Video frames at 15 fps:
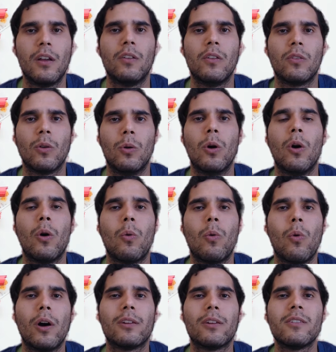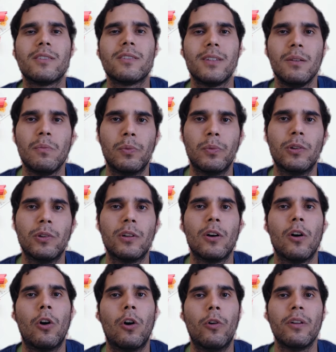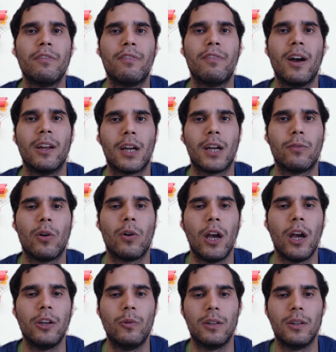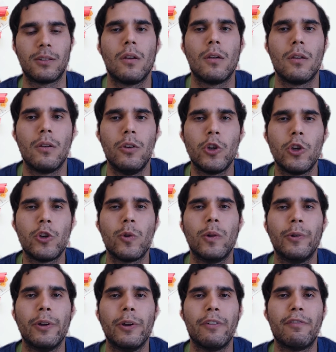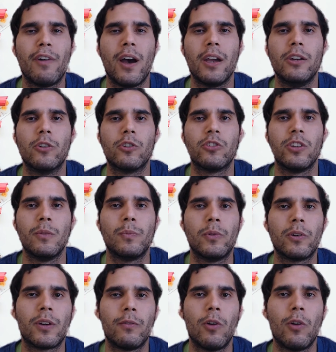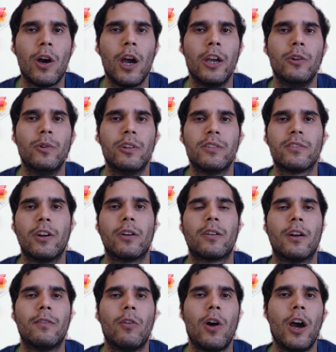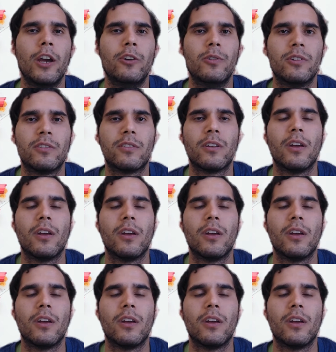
So what are simple or refined carbohydrates? Usually refined or simple carbohydrates are carbohydrates.